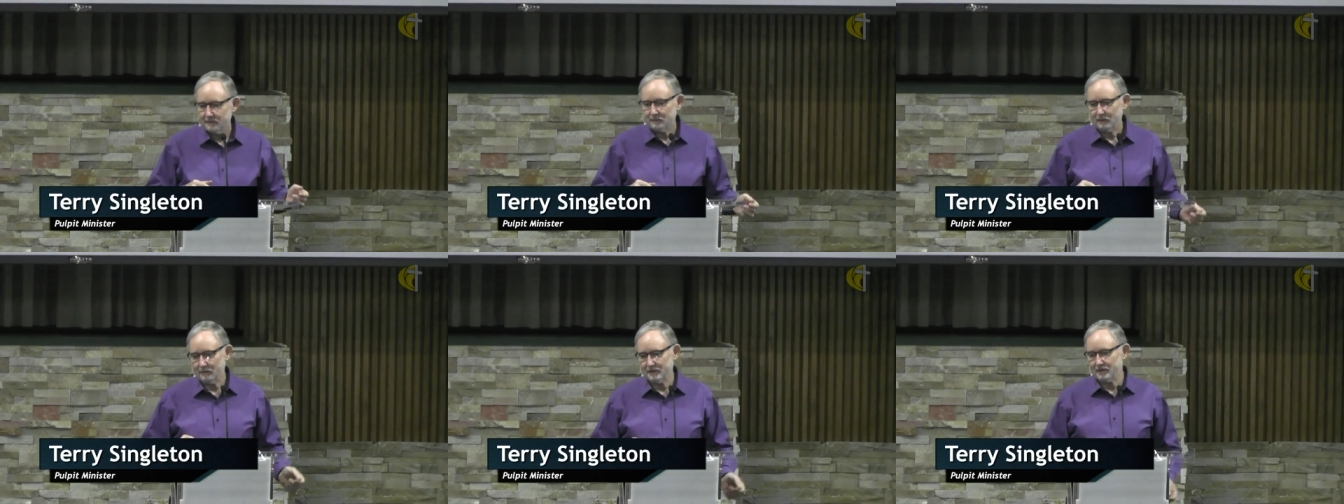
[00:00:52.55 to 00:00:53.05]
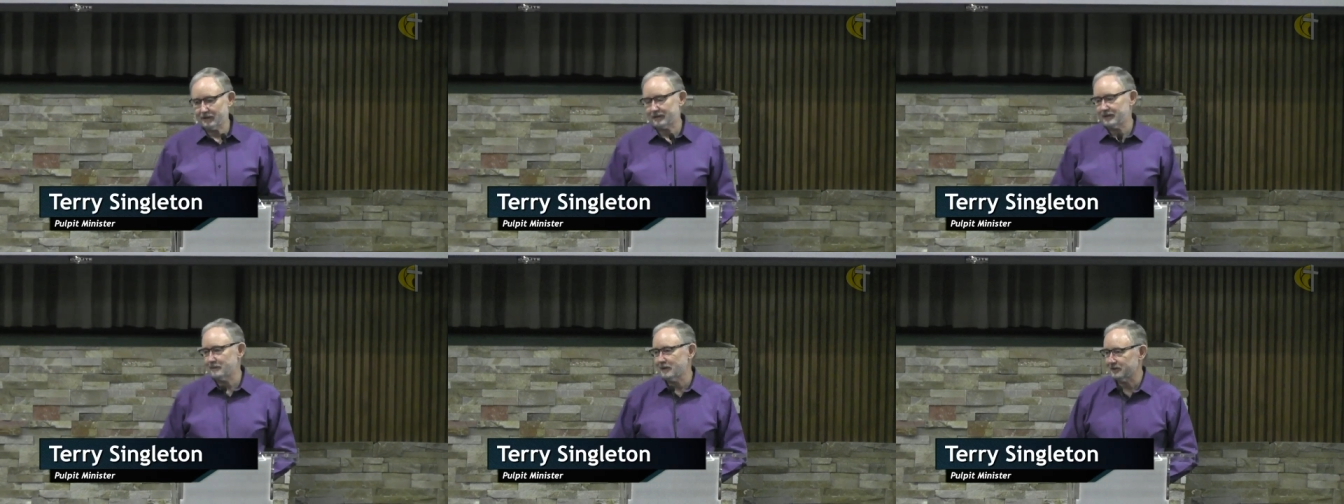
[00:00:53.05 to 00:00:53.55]
We've been
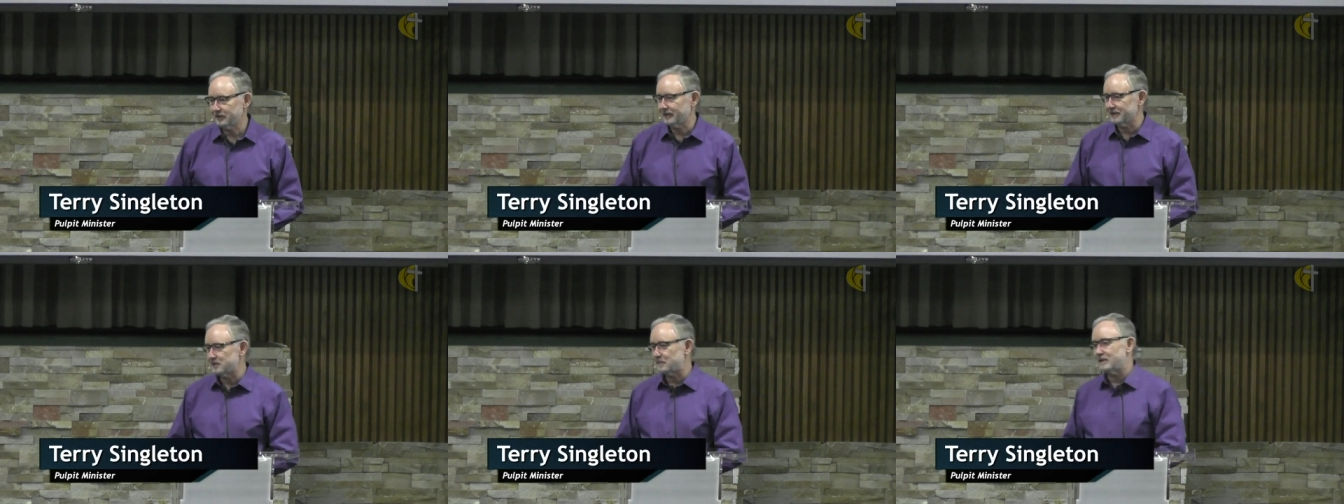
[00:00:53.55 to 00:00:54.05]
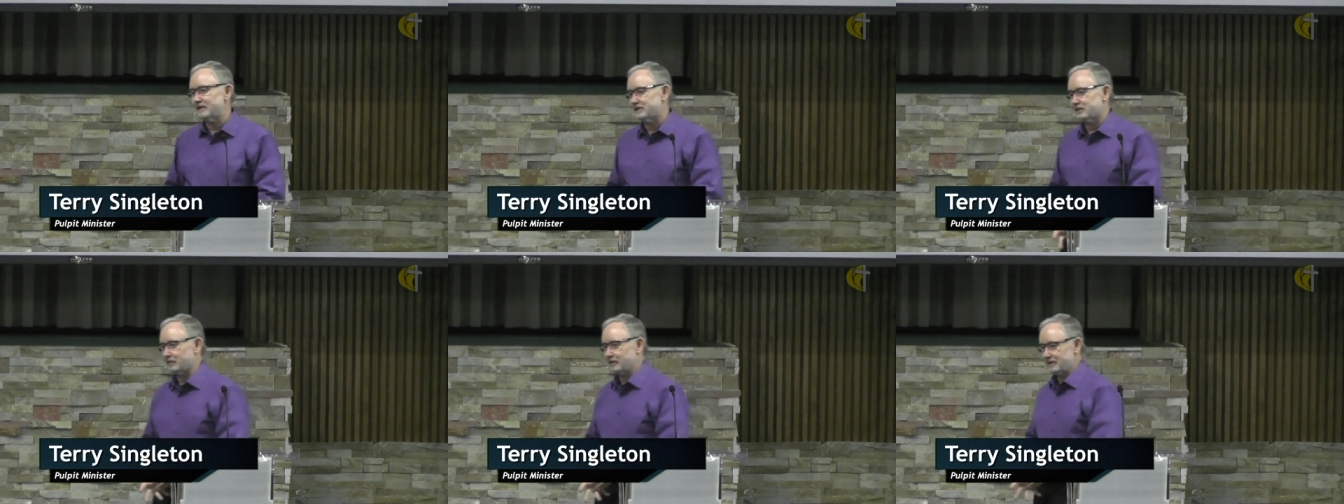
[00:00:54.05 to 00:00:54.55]
talking about God's
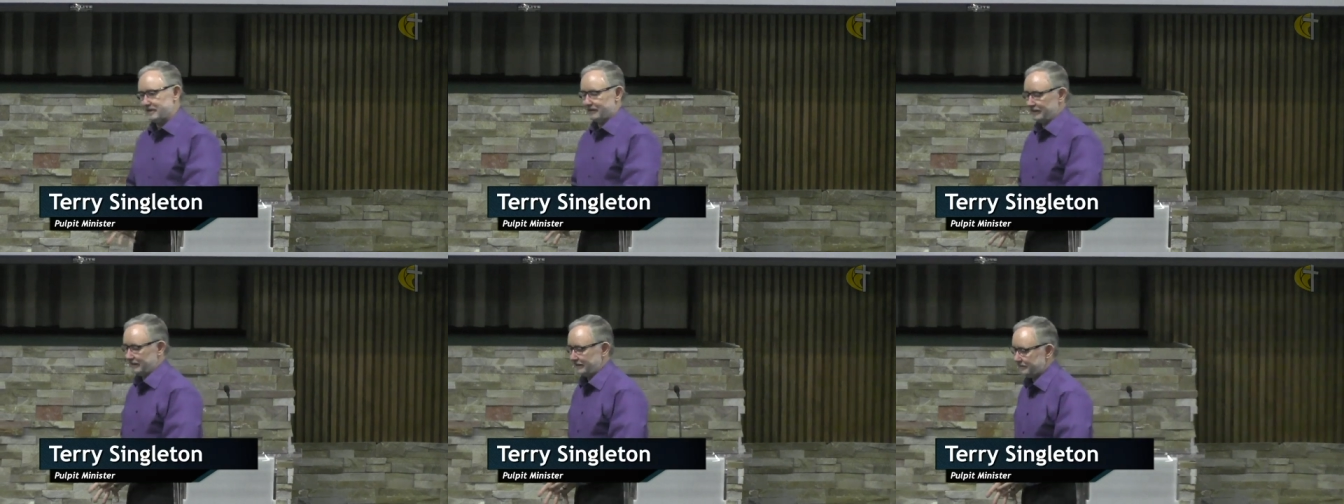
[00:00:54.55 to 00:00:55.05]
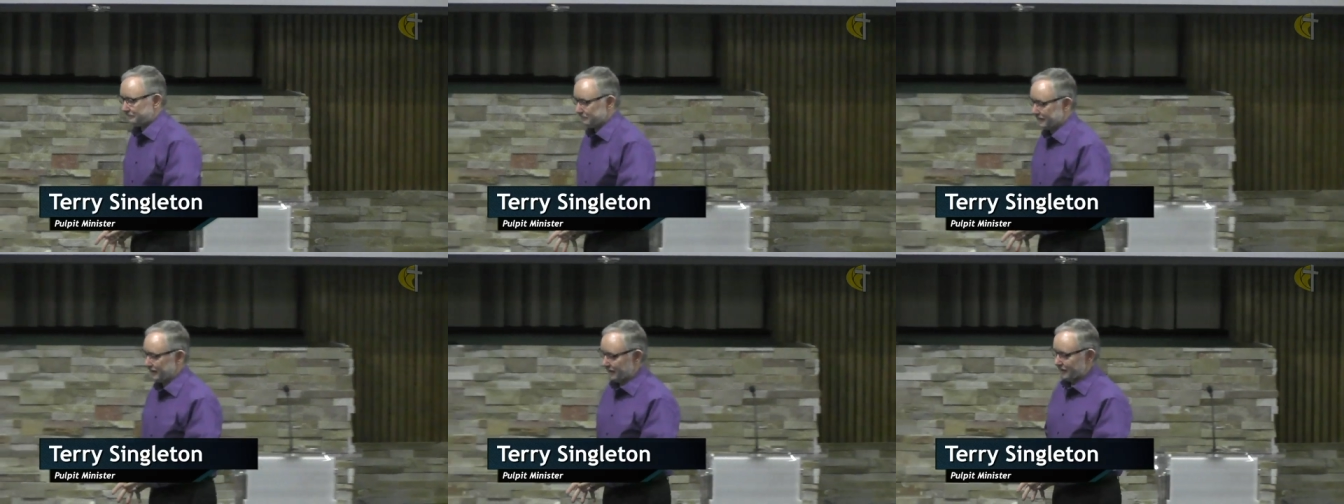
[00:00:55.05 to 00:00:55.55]
peace recently
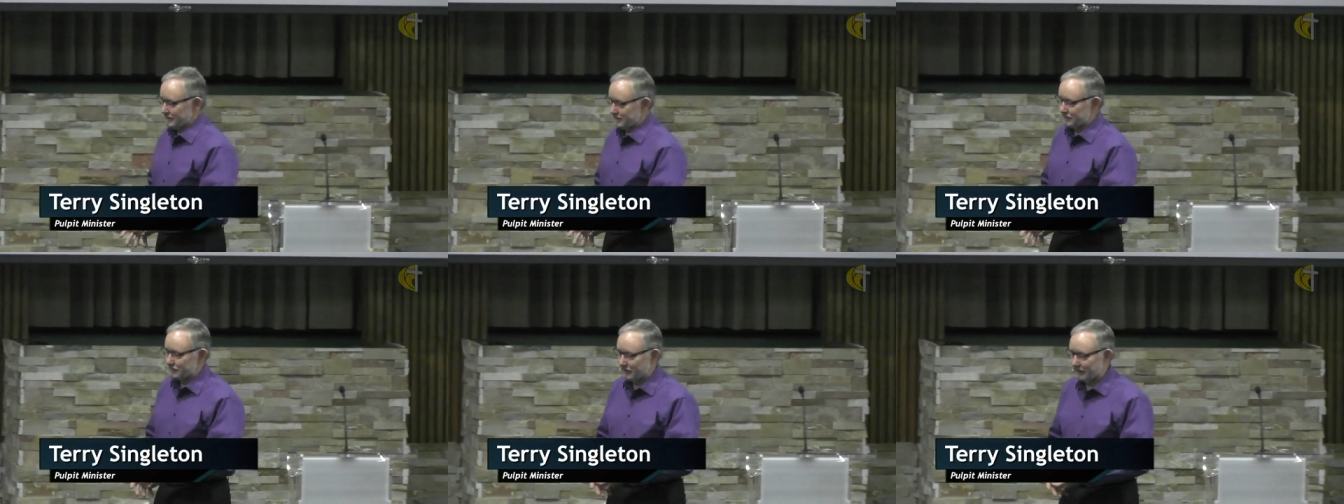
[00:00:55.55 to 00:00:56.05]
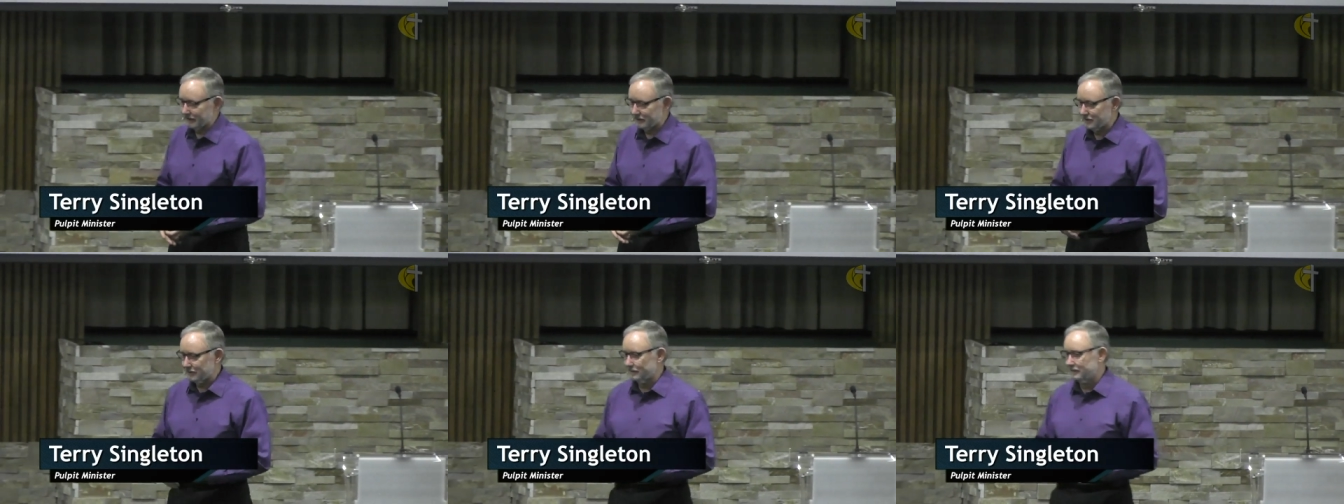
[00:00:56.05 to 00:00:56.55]
and trying
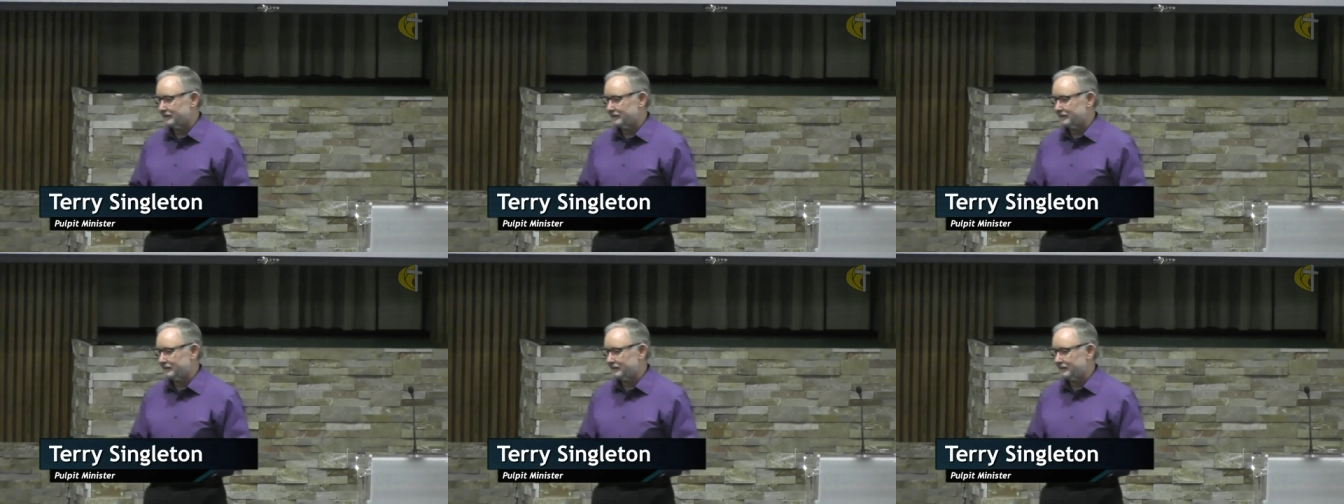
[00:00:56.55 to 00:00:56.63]
to